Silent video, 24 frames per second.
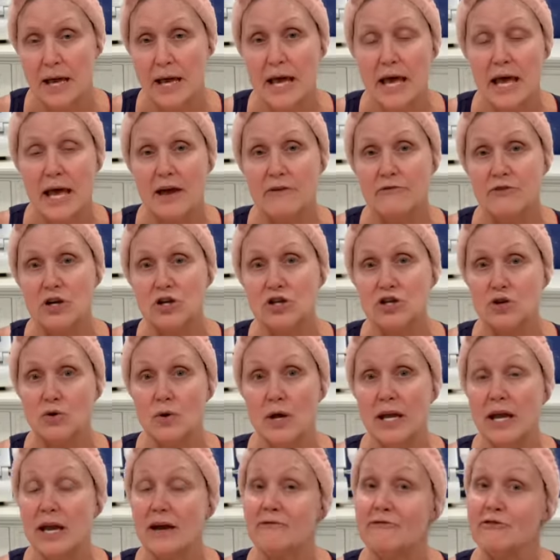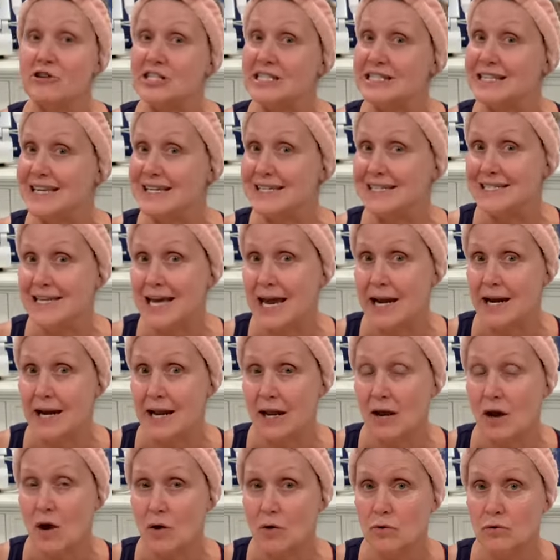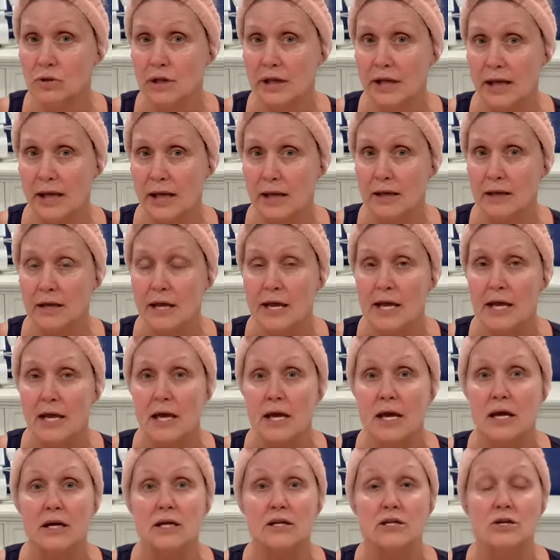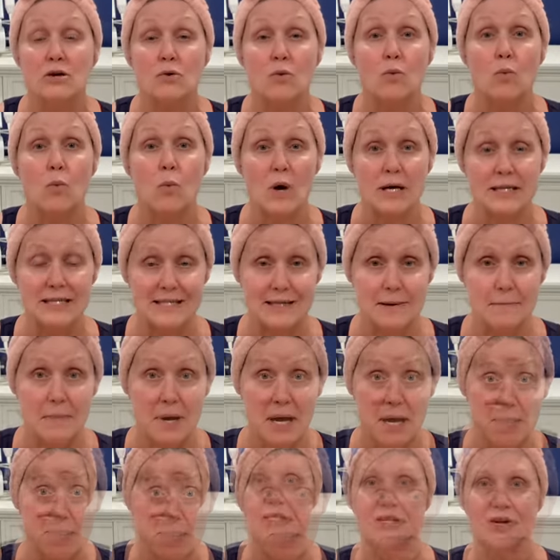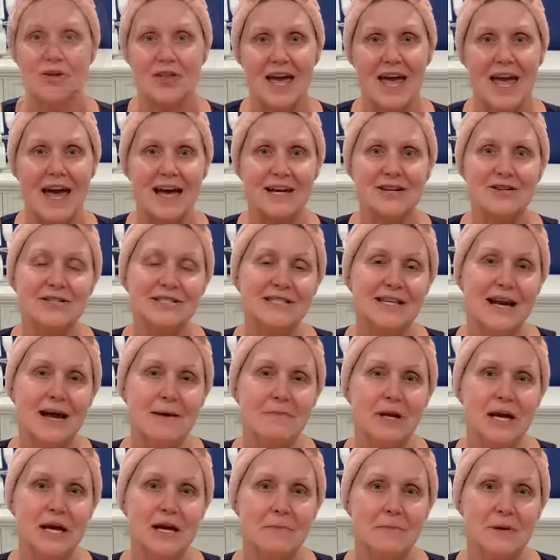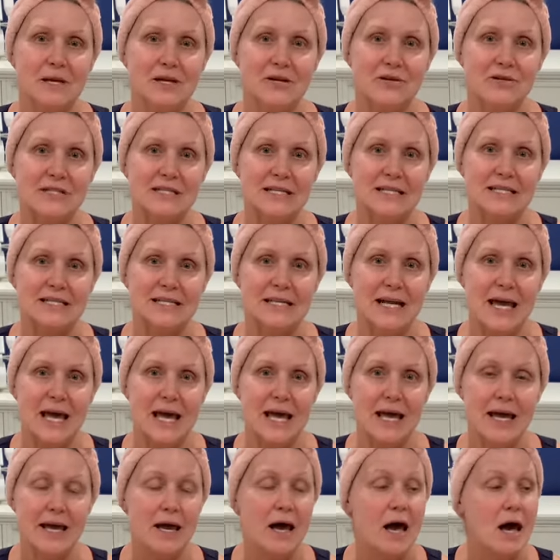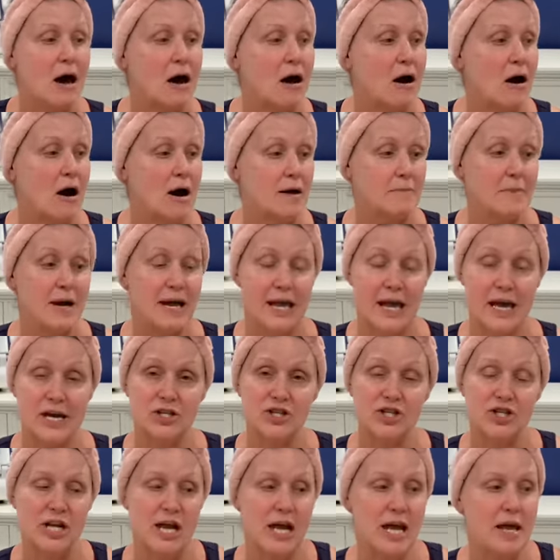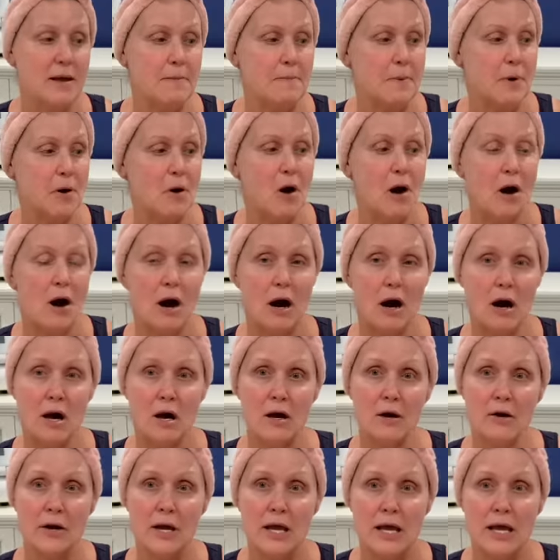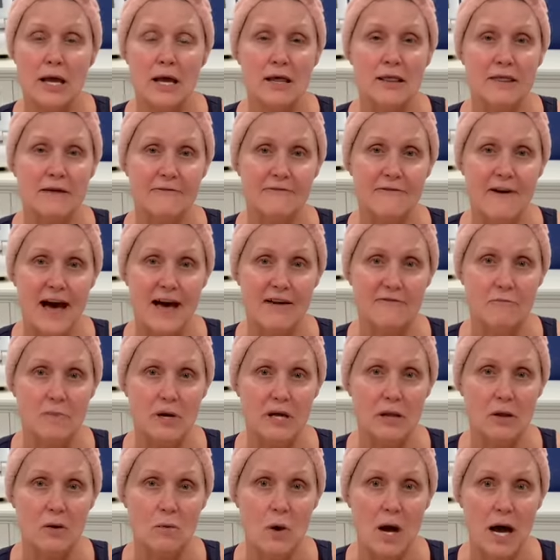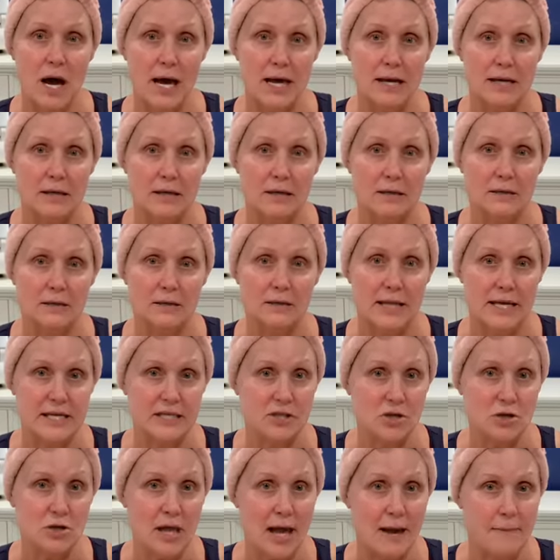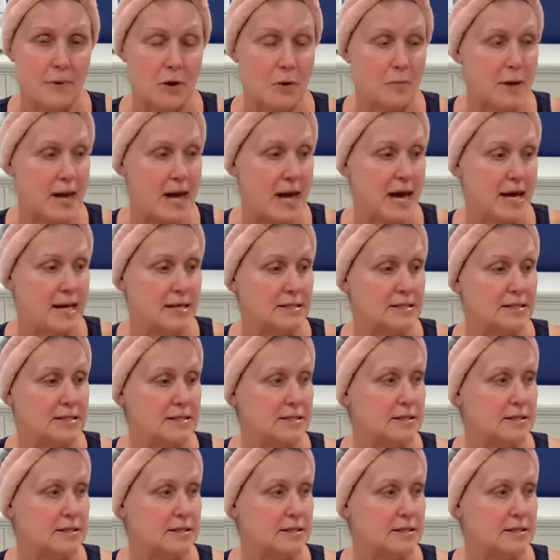If you're doing it for skin tightening only, once a month. So the handles that I'm going to be using today on my S shape are the 5 milliwatt laser lipo pads,